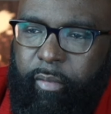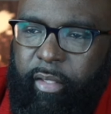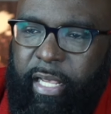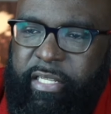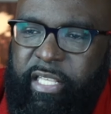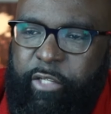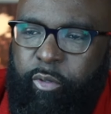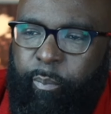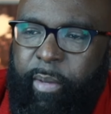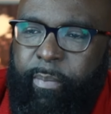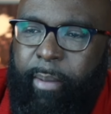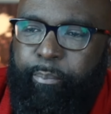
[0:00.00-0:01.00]
Yes, this will
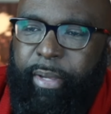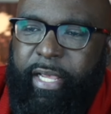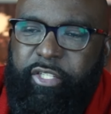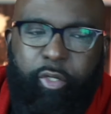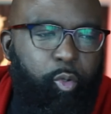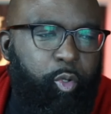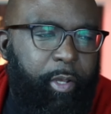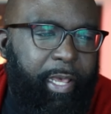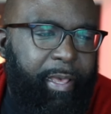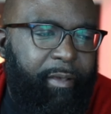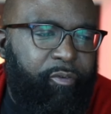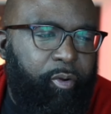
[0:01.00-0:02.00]
be my best school year
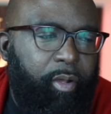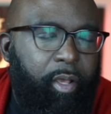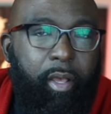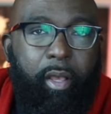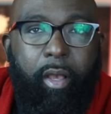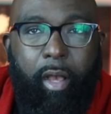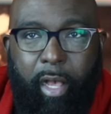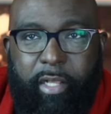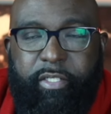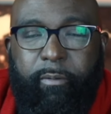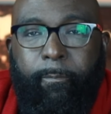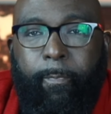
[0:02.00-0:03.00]
ever.
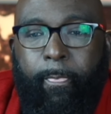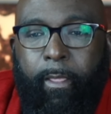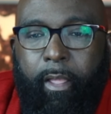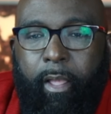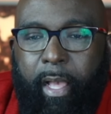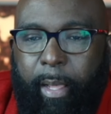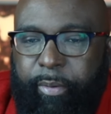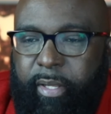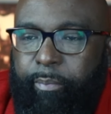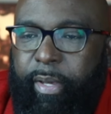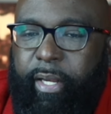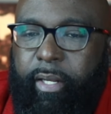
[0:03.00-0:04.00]
Awesome. I'm
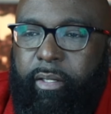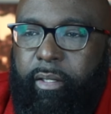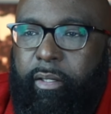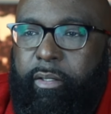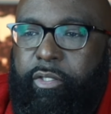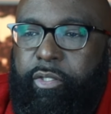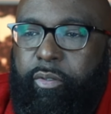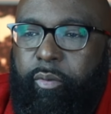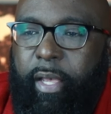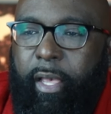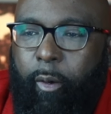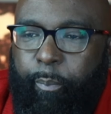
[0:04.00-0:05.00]
committed to
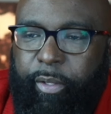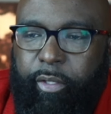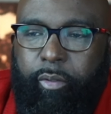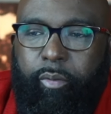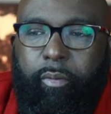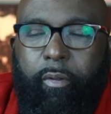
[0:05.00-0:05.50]
helping you